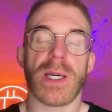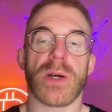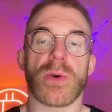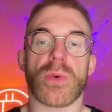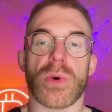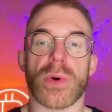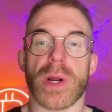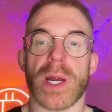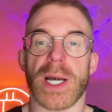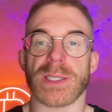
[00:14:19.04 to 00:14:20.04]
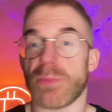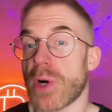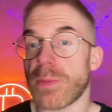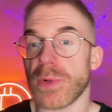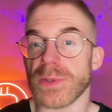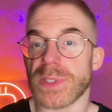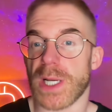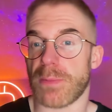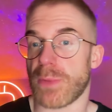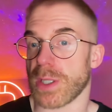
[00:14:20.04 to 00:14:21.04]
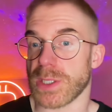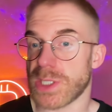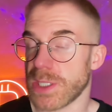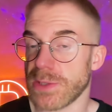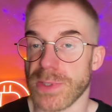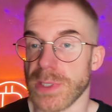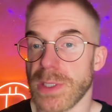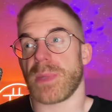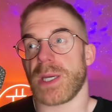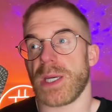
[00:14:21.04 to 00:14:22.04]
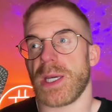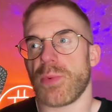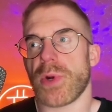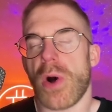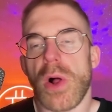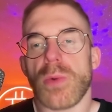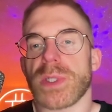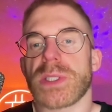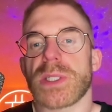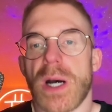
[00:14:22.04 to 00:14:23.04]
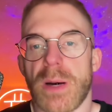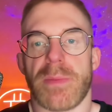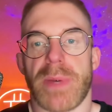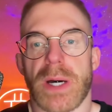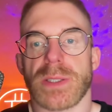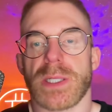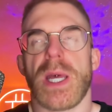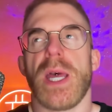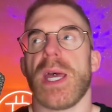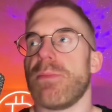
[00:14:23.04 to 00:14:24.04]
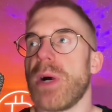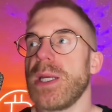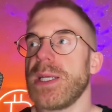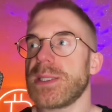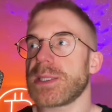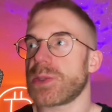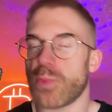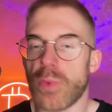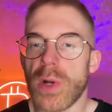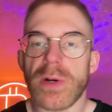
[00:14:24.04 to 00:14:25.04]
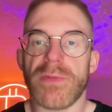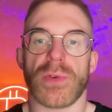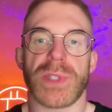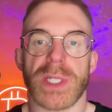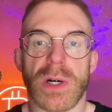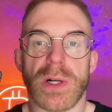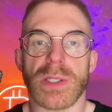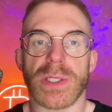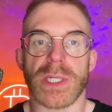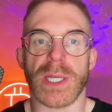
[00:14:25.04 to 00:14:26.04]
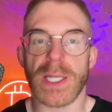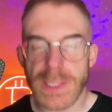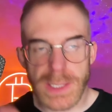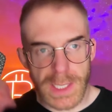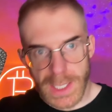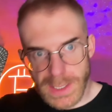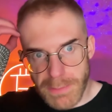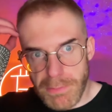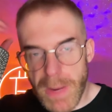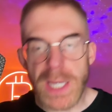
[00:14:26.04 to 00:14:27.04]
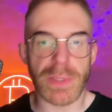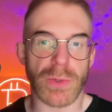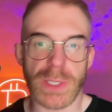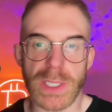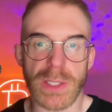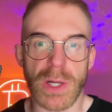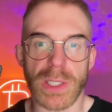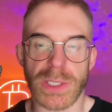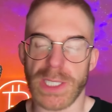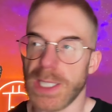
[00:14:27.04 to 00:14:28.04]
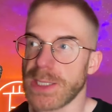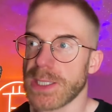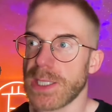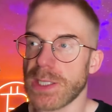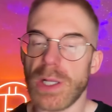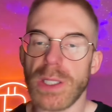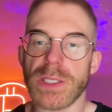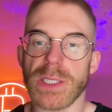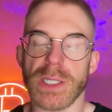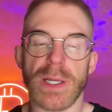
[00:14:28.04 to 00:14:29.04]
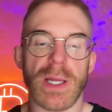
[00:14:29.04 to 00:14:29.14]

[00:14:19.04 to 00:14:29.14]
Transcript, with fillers: or as marbles among children. It, it would always come about. And money is this wonderful technology. It is it is a mind-blowing technology. It is a technology